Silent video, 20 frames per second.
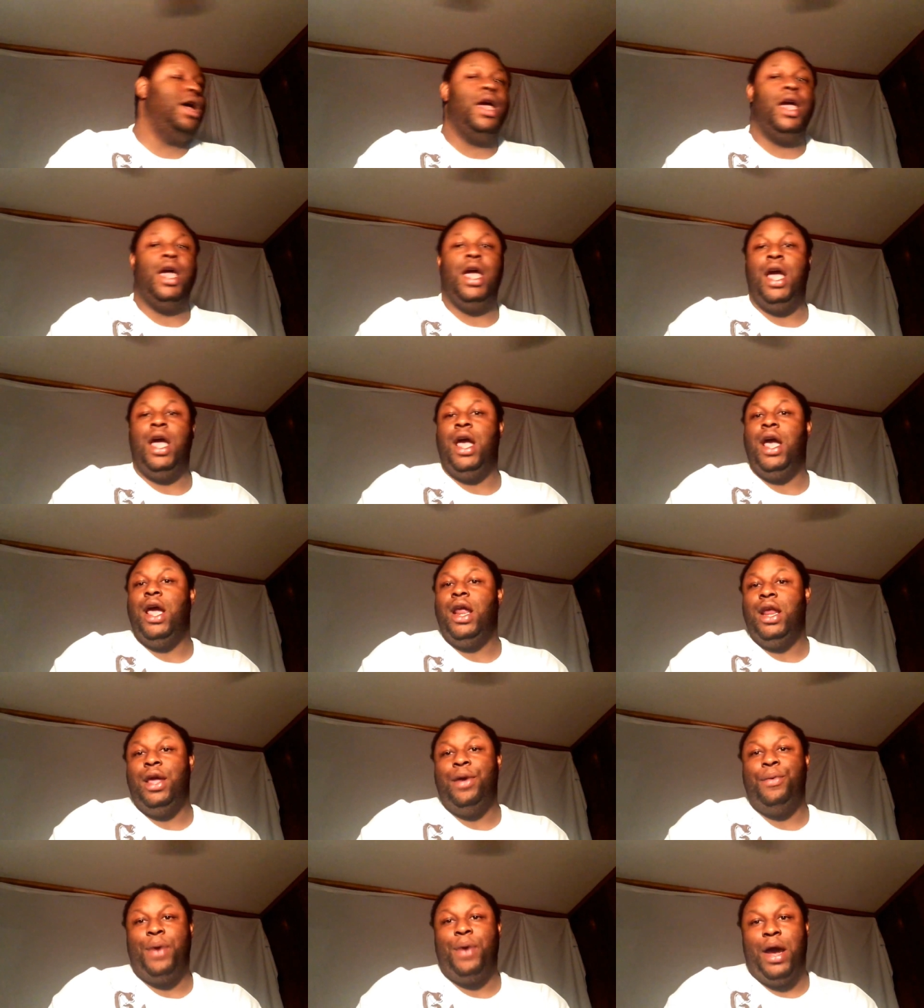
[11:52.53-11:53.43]

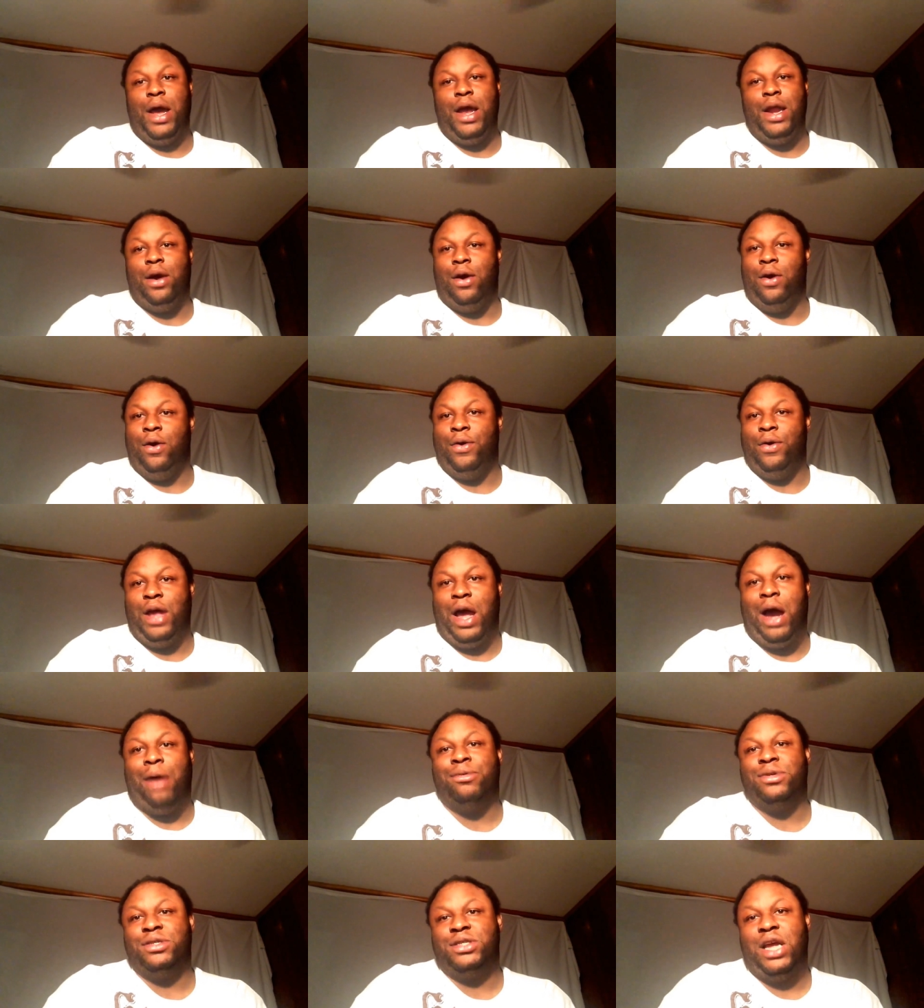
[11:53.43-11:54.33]
Anyway, though,
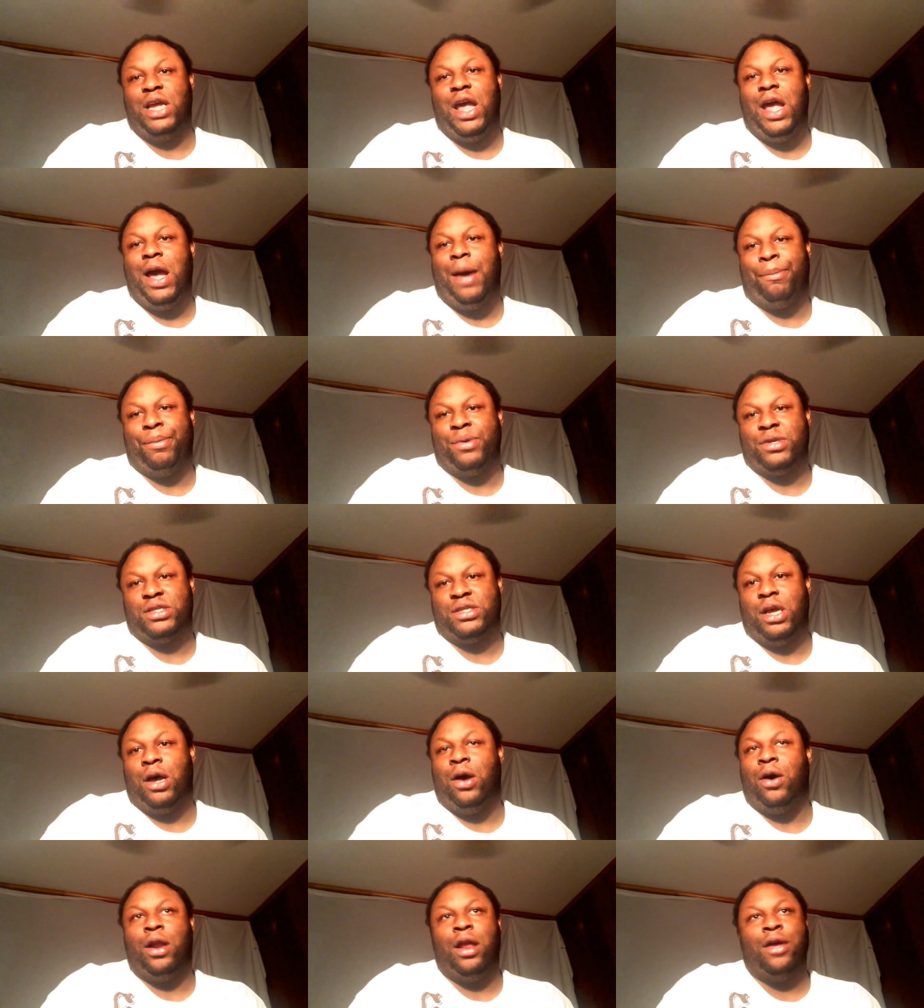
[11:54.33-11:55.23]
that was the
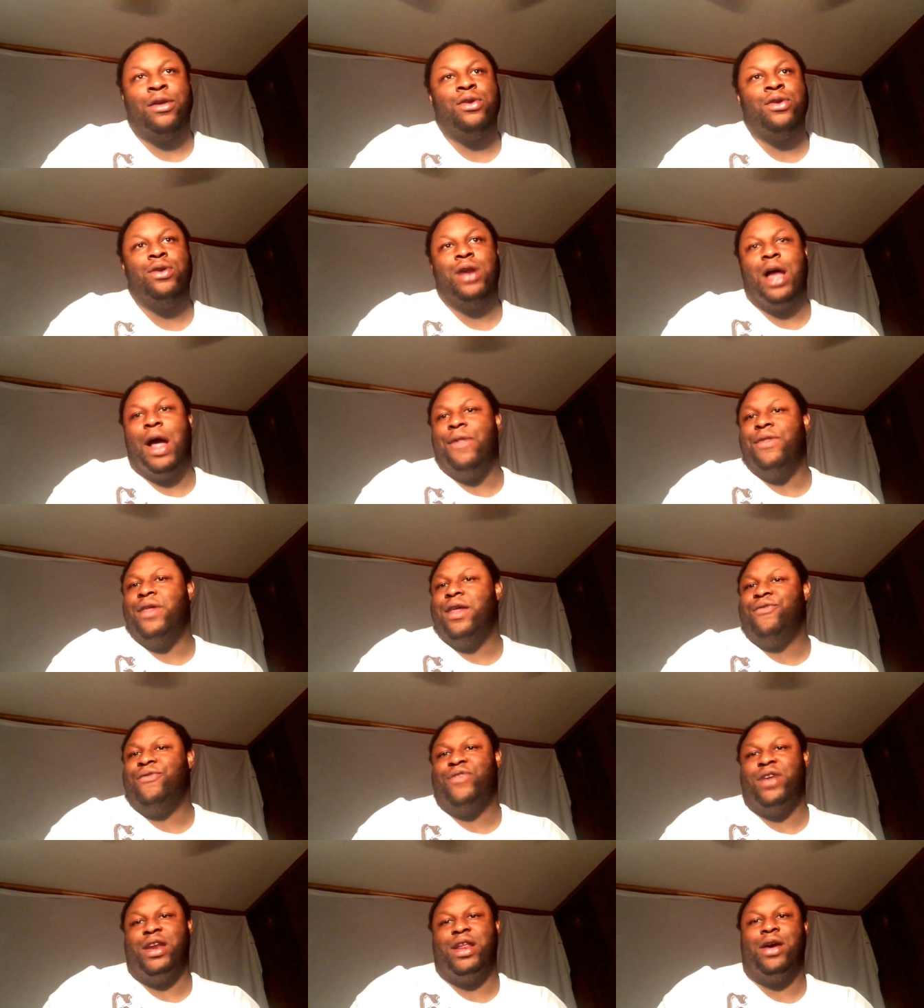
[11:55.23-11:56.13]
episode. If you like this
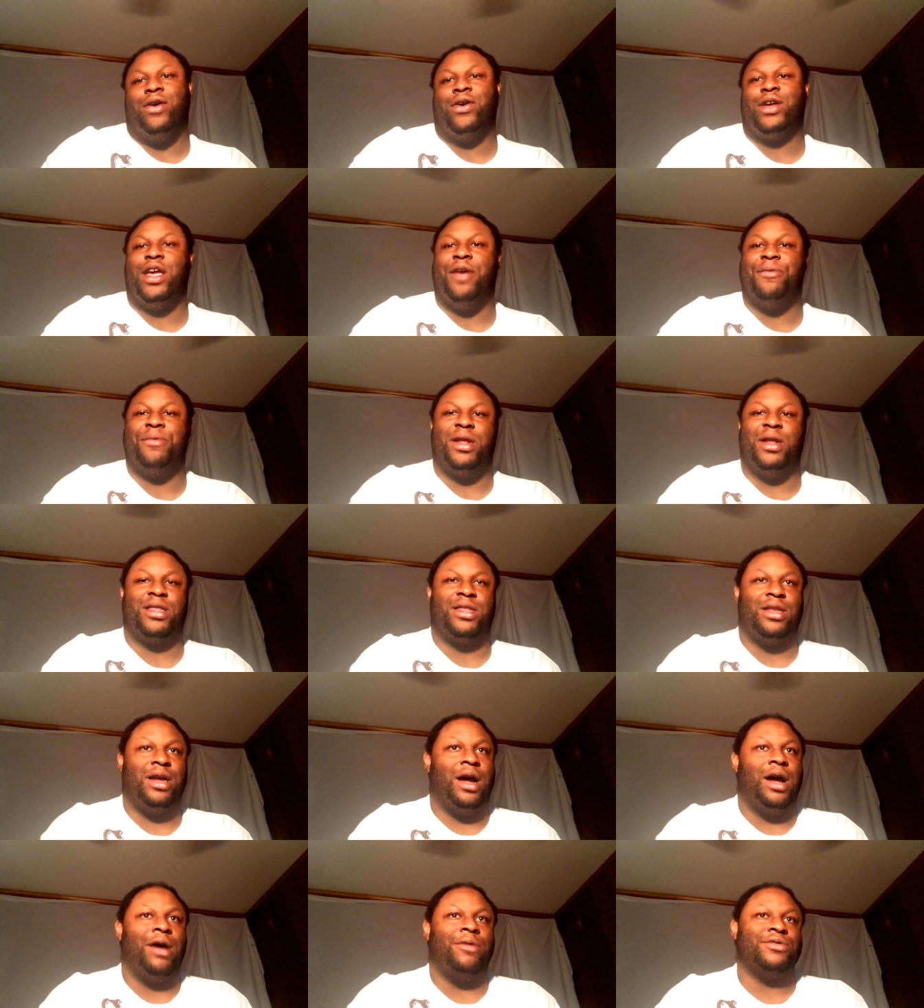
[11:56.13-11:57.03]
video, give it a
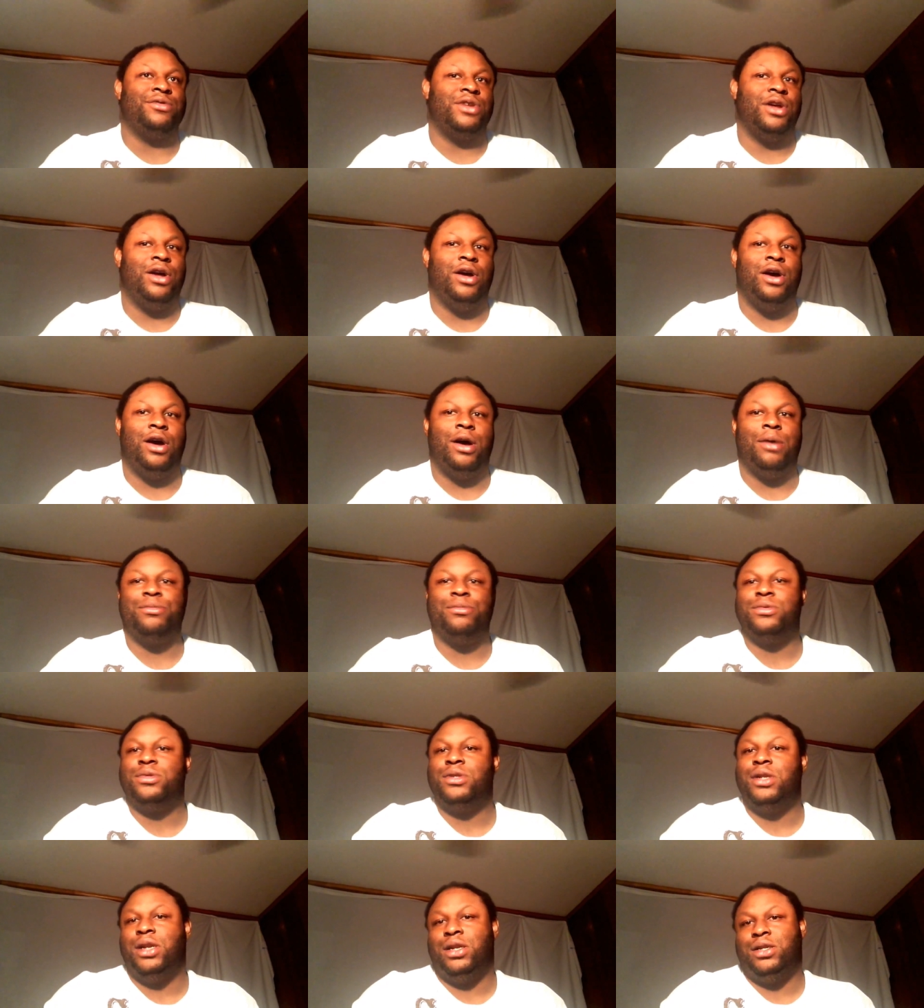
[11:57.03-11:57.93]
thumbs up,
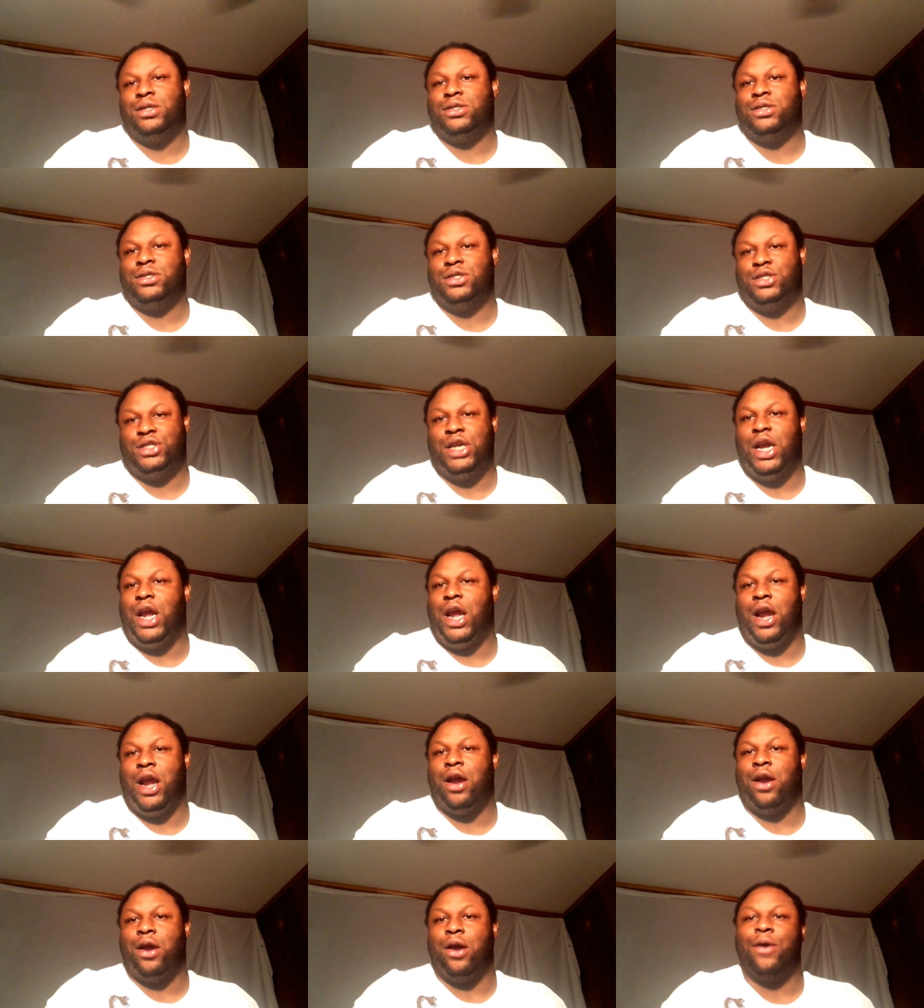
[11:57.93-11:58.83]

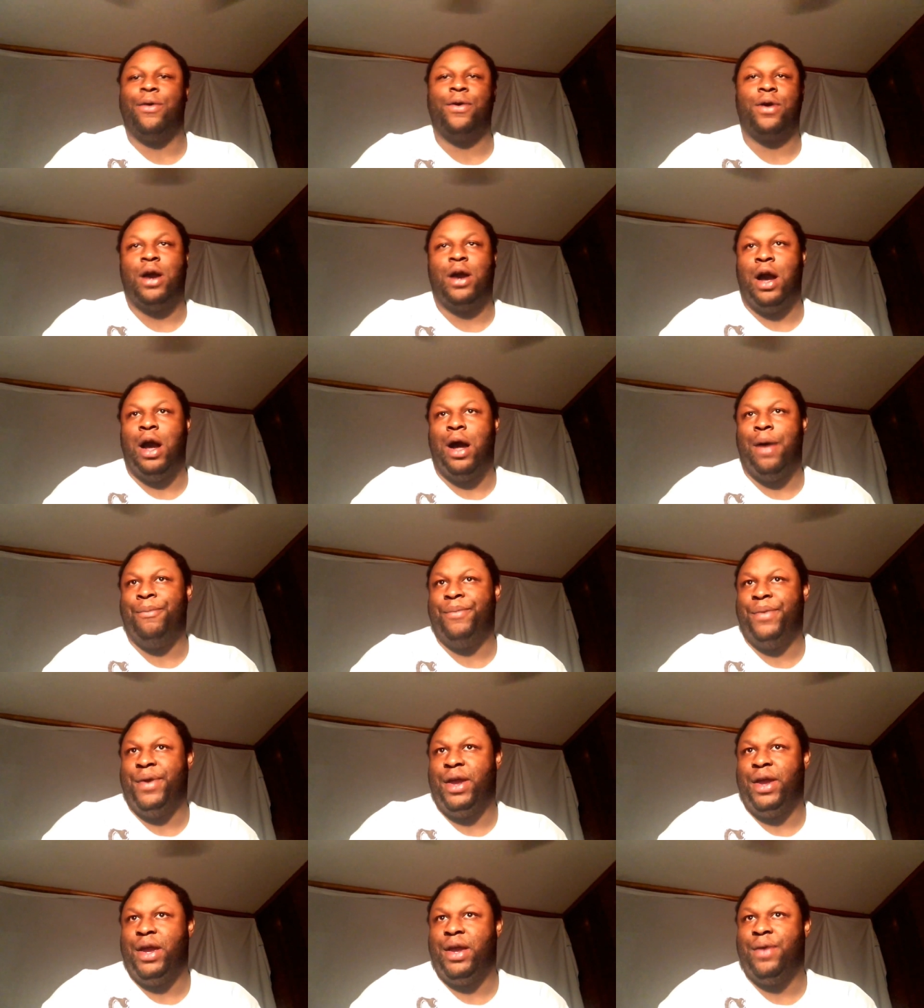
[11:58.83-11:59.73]
share,
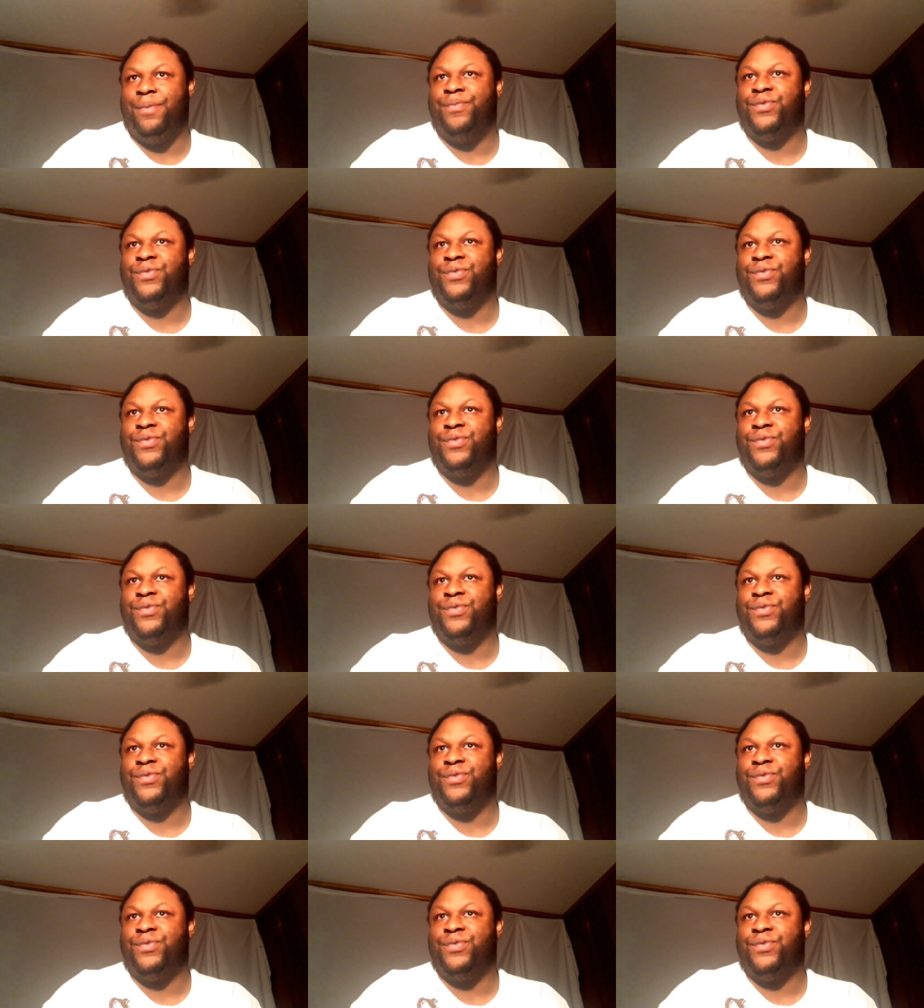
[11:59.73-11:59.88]
comment,